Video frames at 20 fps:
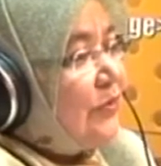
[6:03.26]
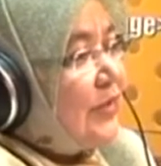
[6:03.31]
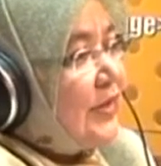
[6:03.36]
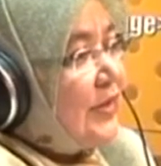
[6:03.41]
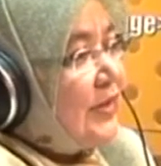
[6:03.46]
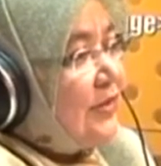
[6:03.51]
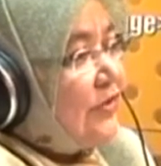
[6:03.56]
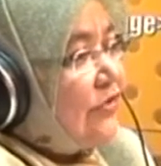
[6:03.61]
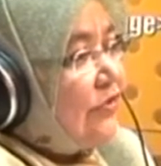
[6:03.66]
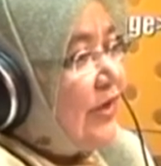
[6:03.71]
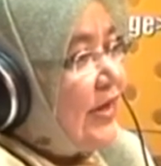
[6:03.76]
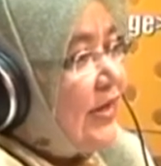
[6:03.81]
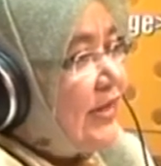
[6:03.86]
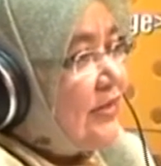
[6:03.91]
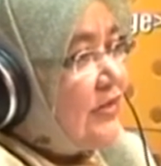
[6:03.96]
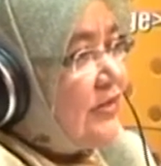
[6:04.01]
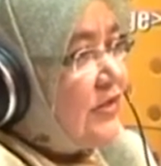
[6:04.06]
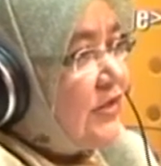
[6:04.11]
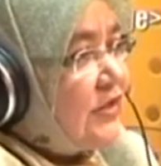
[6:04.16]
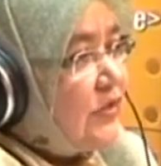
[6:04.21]
we try
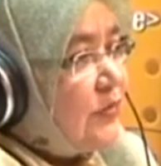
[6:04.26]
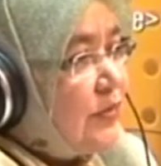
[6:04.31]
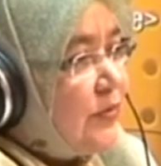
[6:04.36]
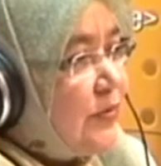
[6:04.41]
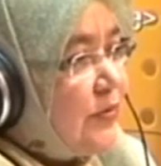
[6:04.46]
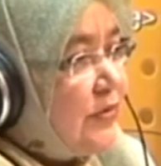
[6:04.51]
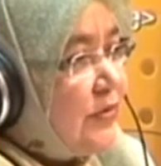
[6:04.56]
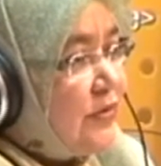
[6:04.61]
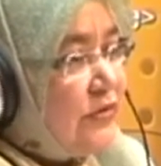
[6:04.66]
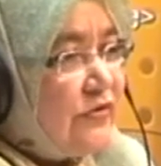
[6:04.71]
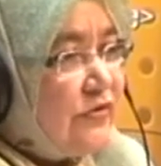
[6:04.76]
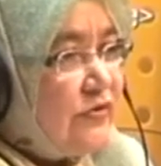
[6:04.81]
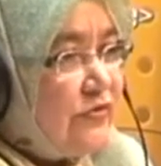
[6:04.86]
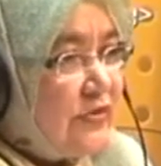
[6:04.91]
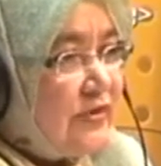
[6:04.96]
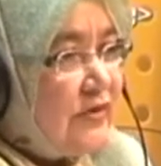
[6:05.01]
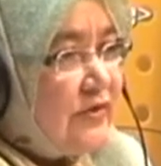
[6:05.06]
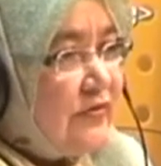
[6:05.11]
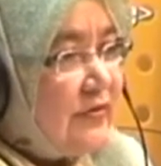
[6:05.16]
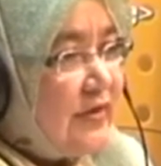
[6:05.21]
and teach people,
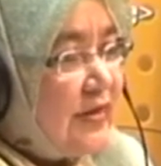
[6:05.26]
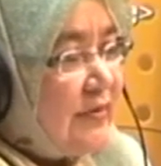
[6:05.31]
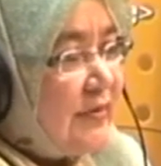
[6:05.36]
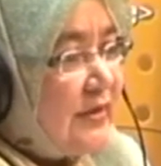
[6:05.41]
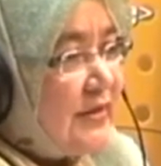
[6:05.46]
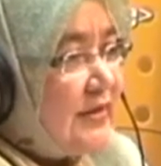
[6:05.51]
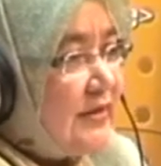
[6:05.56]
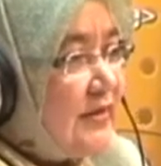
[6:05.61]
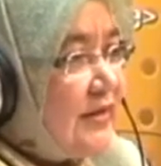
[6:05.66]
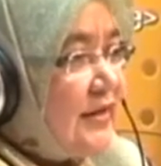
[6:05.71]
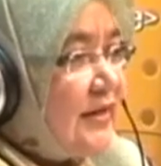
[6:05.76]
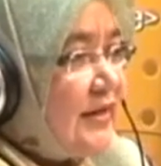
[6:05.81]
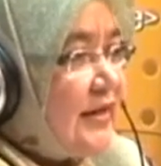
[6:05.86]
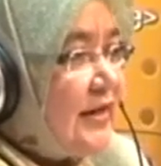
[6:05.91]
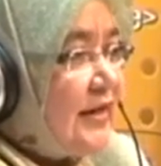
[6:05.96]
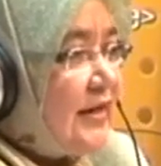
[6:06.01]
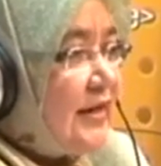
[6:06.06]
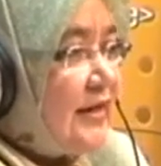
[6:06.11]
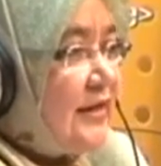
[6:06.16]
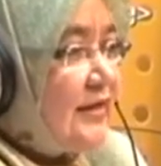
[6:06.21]
students for that matter,
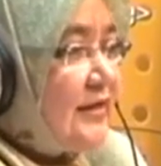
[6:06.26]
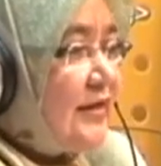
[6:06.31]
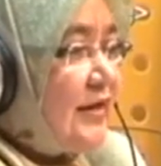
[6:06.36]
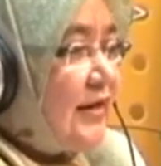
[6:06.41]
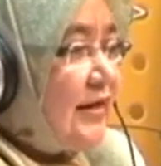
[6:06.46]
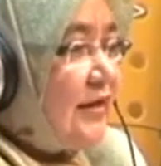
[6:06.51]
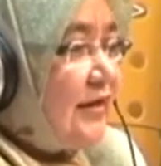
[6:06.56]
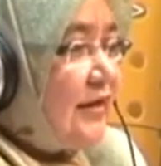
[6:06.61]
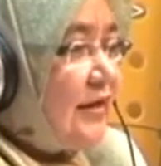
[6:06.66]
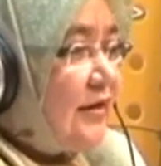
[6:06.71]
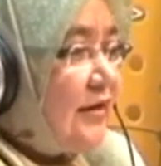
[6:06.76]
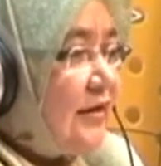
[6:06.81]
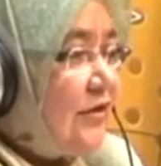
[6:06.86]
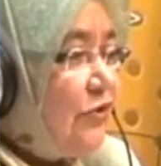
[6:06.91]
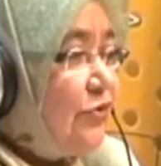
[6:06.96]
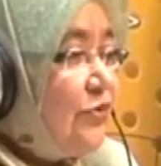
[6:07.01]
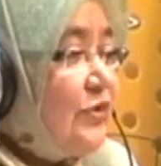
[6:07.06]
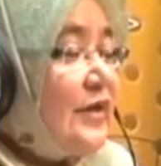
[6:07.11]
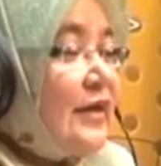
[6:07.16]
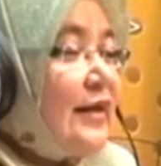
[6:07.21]
is that
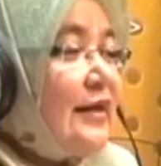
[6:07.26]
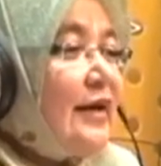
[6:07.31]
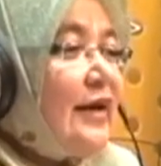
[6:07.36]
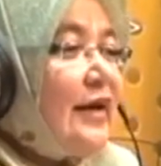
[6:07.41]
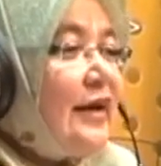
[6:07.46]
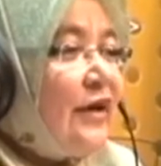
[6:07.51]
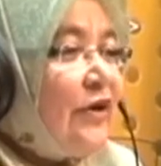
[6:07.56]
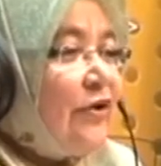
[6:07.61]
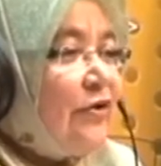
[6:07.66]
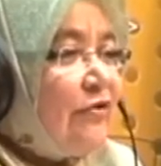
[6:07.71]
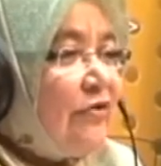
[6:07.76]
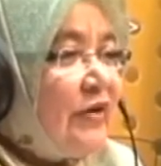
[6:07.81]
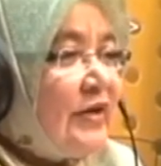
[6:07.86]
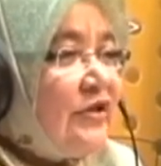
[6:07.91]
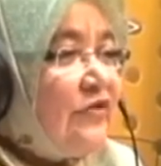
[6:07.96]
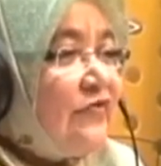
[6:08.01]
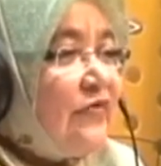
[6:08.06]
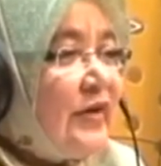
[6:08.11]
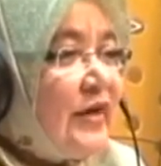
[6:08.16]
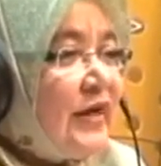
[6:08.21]
you delay your
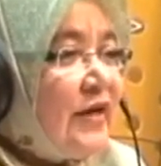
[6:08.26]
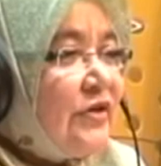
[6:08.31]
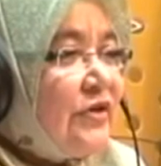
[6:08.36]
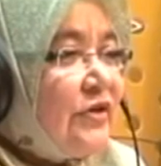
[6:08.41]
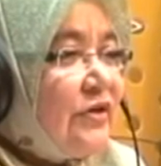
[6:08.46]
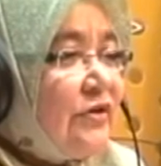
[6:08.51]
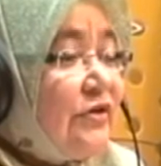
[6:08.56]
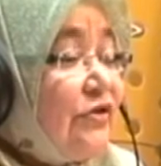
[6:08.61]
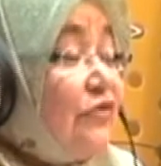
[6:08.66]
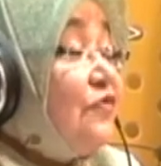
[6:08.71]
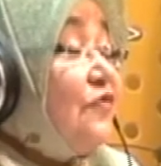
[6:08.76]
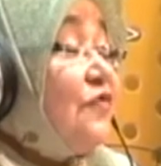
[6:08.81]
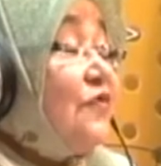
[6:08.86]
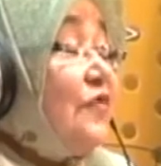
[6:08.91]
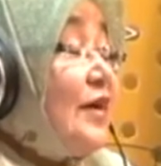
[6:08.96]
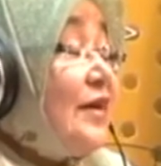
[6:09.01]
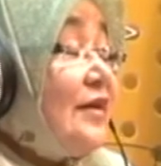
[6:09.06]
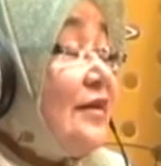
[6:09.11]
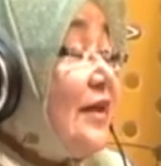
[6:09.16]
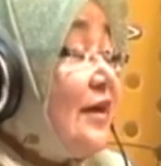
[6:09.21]
gratification. You
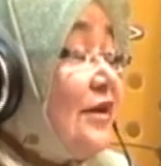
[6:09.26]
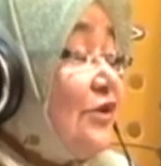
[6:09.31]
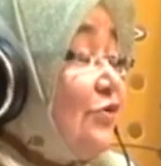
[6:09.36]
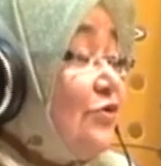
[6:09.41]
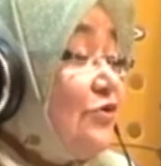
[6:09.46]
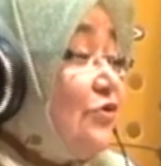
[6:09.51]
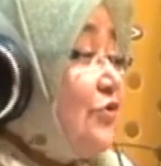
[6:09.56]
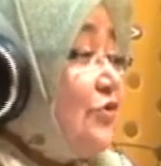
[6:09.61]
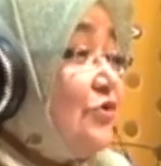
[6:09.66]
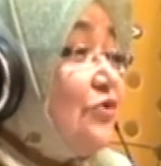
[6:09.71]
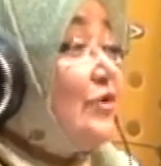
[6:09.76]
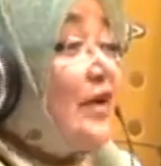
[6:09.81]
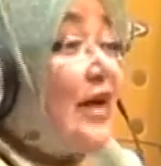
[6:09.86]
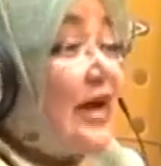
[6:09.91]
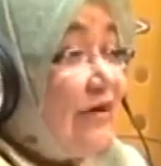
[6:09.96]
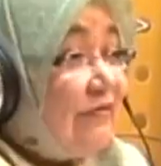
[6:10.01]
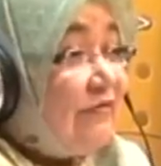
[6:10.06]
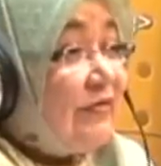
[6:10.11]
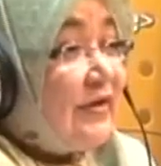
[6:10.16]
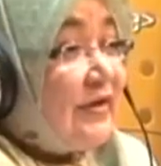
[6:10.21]
feel that you should
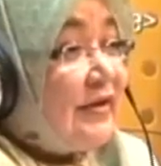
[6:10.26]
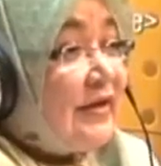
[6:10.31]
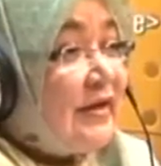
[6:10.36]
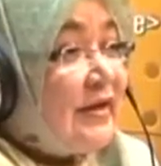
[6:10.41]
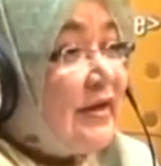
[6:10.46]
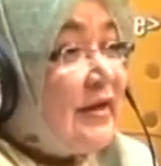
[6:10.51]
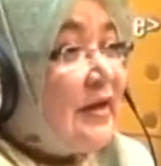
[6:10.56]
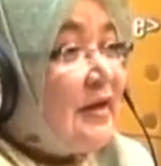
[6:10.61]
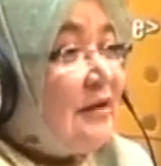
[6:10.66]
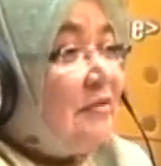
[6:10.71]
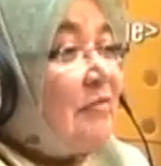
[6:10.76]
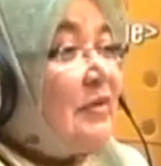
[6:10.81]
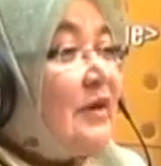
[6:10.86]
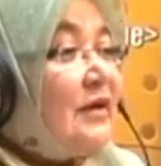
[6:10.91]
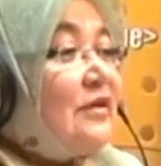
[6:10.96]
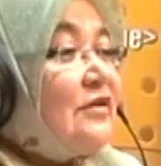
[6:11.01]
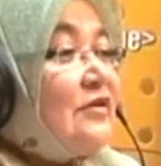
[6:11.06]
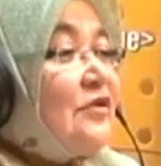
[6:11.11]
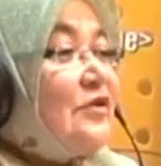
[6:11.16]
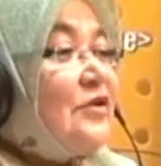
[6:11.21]
have it,
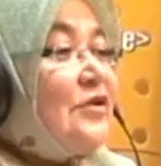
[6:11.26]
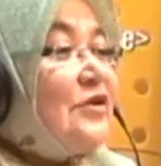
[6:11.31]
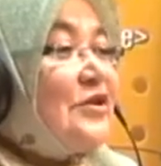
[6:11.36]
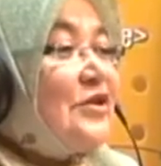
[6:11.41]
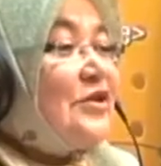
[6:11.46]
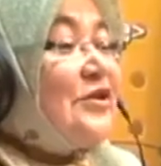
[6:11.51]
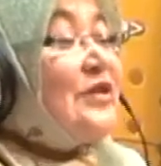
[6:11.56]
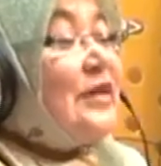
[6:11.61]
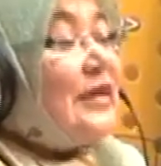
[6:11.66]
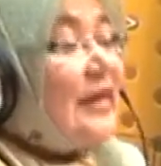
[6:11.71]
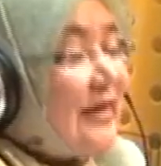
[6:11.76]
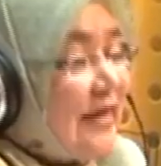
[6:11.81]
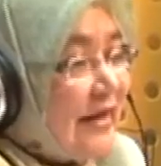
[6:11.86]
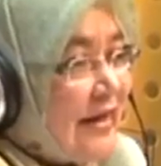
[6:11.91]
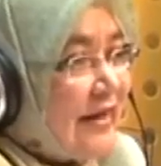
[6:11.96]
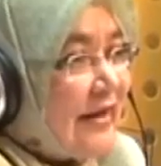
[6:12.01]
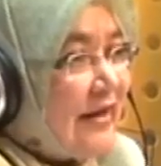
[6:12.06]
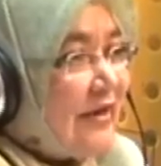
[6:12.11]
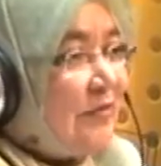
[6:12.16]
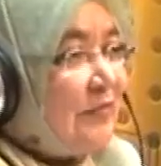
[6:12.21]
but you
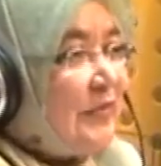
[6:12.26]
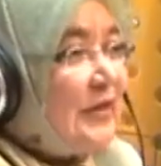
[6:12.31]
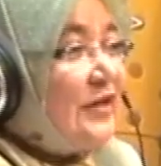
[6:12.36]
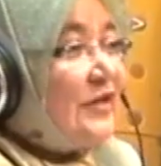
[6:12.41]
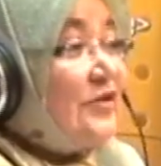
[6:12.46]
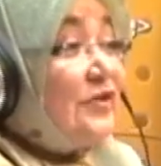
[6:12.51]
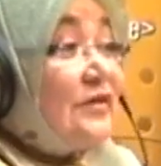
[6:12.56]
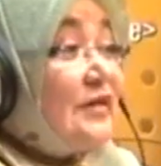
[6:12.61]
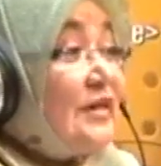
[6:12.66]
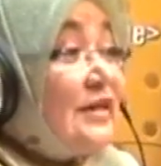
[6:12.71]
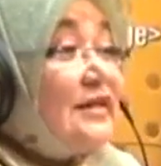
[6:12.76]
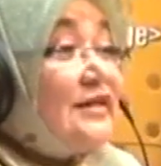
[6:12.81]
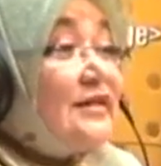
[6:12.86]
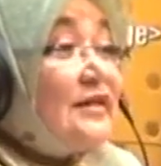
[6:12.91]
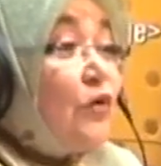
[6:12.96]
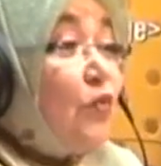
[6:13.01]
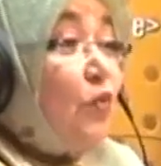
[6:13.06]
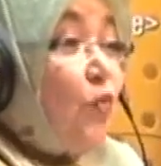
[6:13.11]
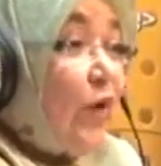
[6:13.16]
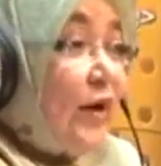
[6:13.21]
delay because it's
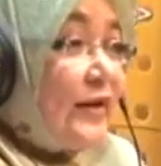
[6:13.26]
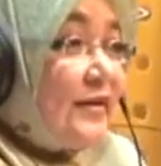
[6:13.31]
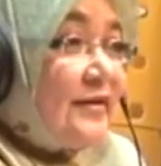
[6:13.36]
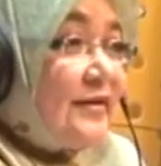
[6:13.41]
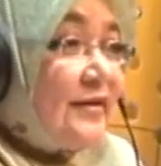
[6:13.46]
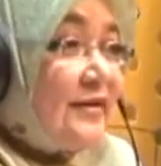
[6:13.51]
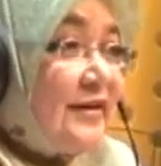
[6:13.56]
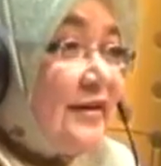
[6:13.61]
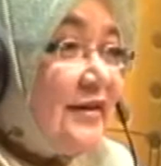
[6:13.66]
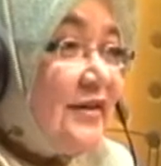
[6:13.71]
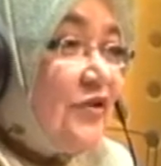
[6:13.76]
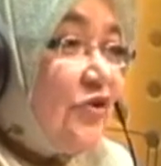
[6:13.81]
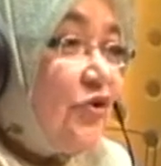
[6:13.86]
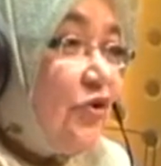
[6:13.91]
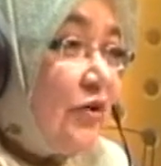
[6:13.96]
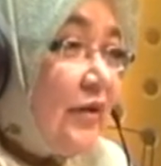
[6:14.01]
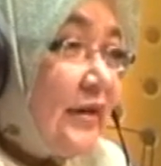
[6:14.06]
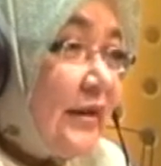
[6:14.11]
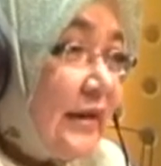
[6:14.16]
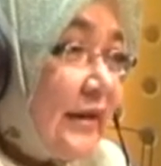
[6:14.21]
a want, it's
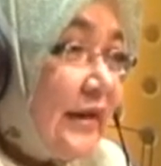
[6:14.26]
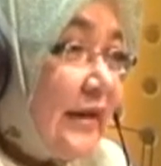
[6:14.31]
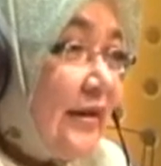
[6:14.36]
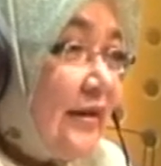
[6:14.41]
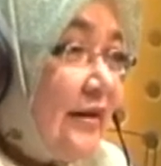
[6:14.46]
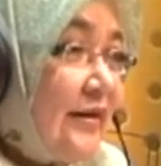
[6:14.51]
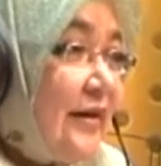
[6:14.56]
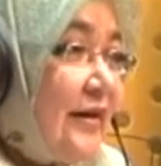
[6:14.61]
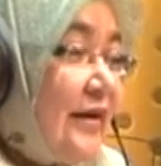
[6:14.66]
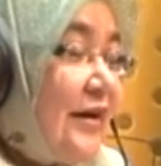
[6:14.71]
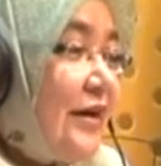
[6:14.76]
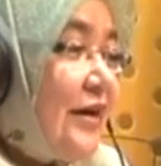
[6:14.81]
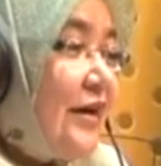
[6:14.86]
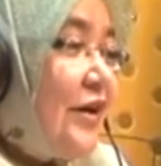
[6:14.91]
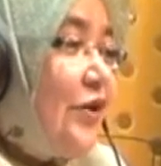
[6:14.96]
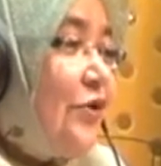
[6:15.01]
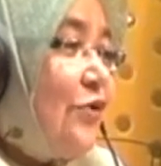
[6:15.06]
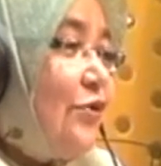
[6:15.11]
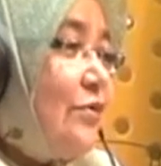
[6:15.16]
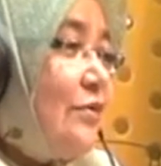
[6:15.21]
not a need.
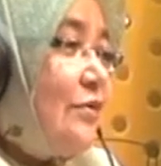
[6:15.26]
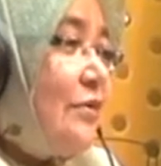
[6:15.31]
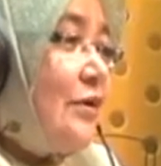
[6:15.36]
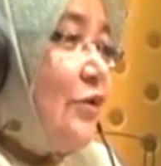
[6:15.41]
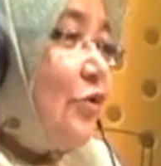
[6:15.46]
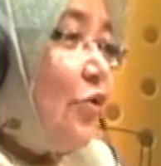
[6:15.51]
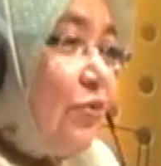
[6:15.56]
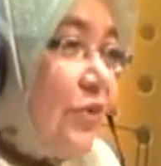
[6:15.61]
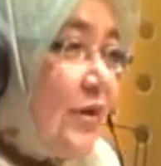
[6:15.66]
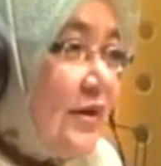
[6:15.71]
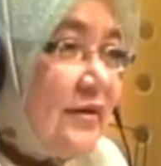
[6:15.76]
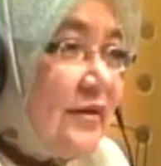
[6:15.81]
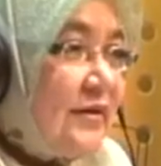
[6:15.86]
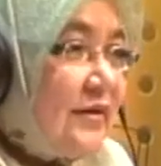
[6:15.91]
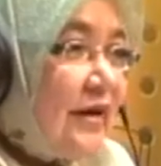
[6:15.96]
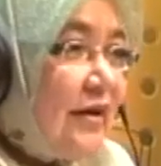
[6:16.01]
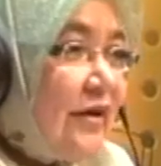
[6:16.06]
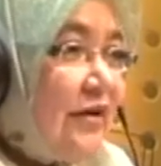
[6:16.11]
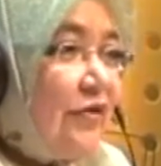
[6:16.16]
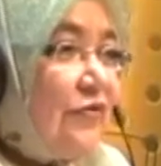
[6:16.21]
Go and
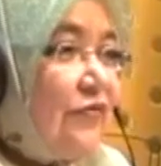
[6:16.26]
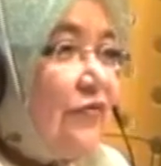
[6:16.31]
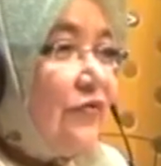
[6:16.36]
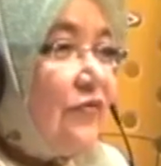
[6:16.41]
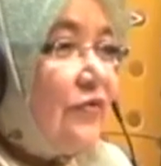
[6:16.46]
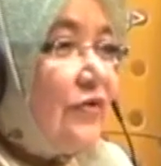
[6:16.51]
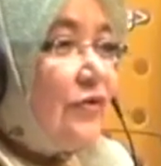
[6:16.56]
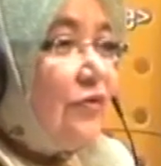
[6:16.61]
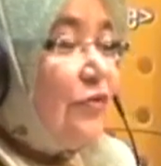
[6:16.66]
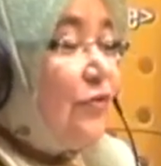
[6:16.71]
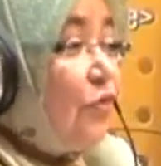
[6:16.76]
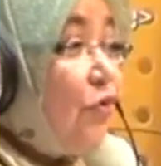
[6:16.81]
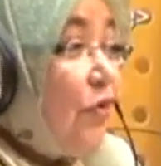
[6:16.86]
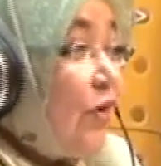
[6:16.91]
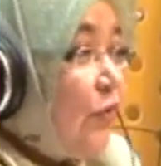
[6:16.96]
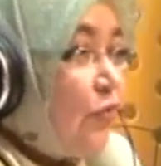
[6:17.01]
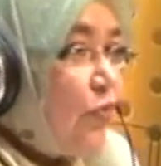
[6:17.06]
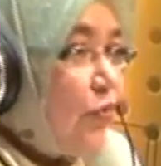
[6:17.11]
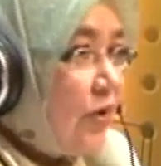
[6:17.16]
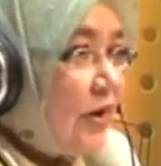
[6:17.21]
save, go
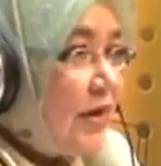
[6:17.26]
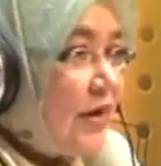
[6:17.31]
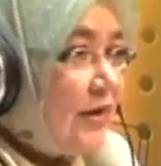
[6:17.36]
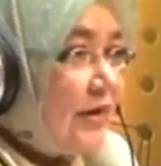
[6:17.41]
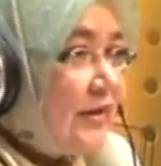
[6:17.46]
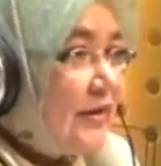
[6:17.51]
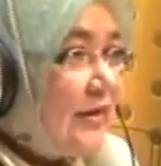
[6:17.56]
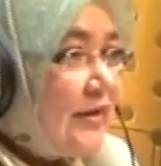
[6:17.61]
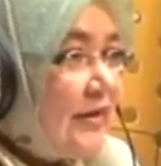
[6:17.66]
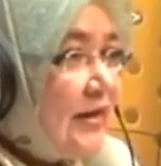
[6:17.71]
and work,